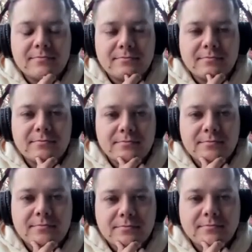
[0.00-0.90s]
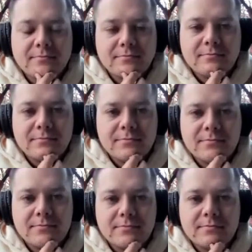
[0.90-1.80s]

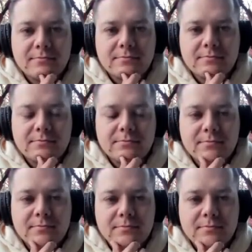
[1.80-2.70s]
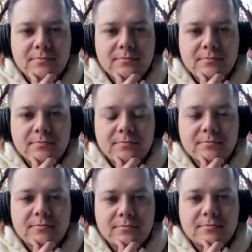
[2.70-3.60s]

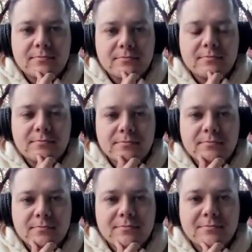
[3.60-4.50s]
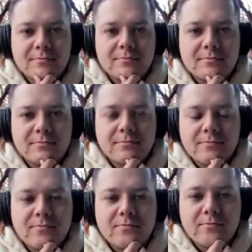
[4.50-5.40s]

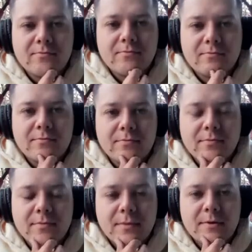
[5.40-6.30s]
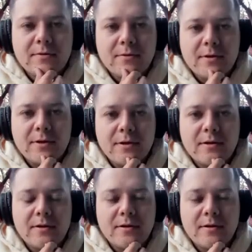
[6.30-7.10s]
The person shown says nothing.